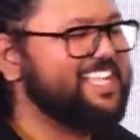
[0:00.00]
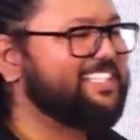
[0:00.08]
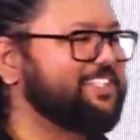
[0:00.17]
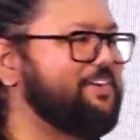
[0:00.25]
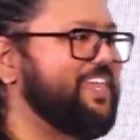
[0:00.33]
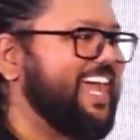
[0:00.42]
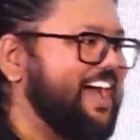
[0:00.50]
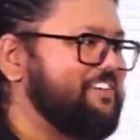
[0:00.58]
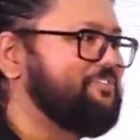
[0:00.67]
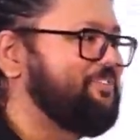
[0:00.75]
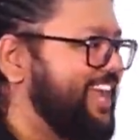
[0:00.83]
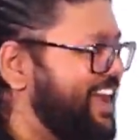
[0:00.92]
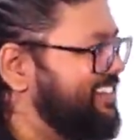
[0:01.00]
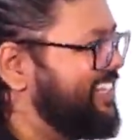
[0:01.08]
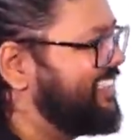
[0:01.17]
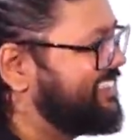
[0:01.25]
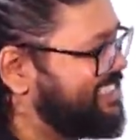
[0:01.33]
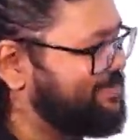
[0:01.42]
So we have
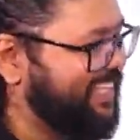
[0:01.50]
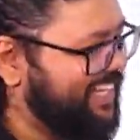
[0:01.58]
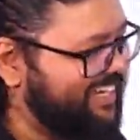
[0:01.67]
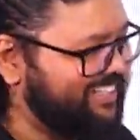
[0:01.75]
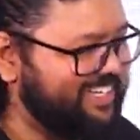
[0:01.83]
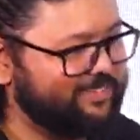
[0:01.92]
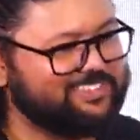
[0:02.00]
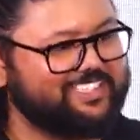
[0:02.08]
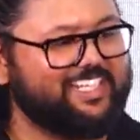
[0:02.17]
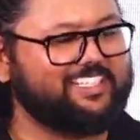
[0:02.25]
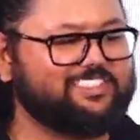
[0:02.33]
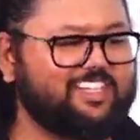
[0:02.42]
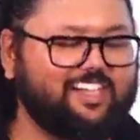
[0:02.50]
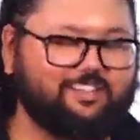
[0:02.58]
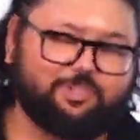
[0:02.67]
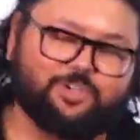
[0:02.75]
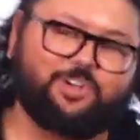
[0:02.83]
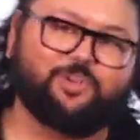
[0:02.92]
delicious biryani outside,
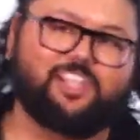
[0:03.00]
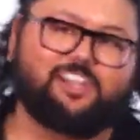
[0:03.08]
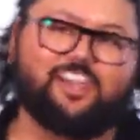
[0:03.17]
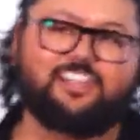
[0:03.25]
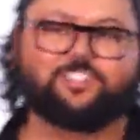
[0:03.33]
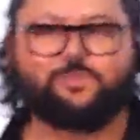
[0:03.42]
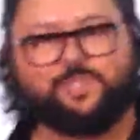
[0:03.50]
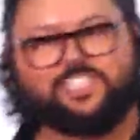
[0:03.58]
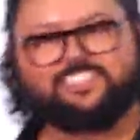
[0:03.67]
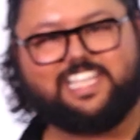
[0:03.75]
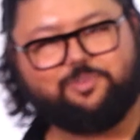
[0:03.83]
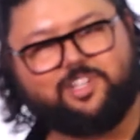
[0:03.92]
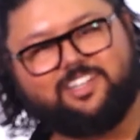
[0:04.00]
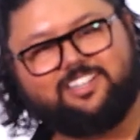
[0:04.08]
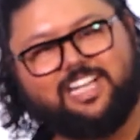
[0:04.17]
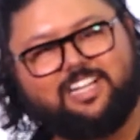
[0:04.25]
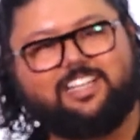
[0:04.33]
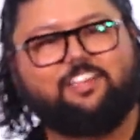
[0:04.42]
during lunch. So please savor it.
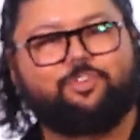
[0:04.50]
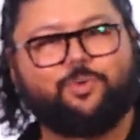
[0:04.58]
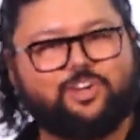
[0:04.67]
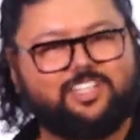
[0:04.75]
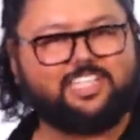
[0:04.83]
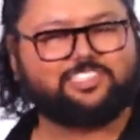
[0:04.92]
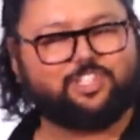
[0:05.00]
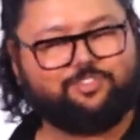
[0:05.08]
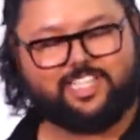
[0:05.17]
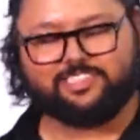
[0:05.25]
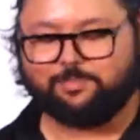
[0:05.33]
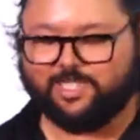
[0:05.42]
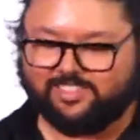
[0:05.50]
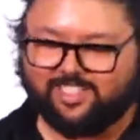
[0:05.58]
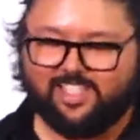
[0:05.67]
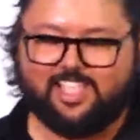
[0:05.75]
That will give you a taste of Hyderabad.